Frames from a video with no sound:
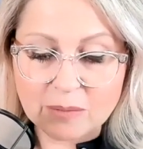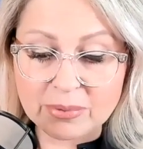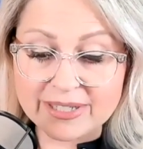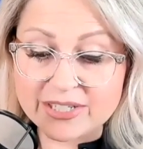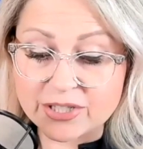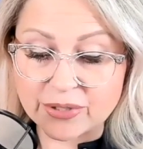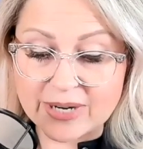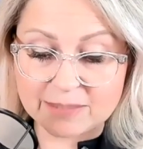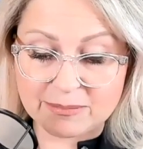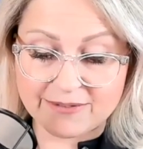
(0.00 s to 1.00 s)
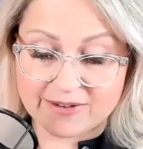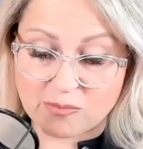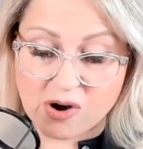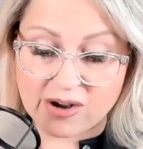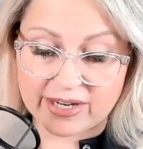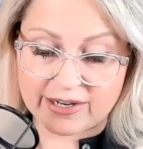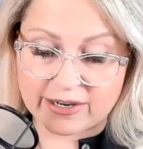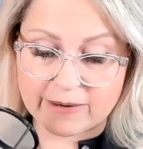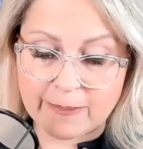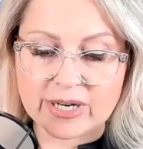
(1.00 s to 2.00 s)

please correct me if I'm wrong here,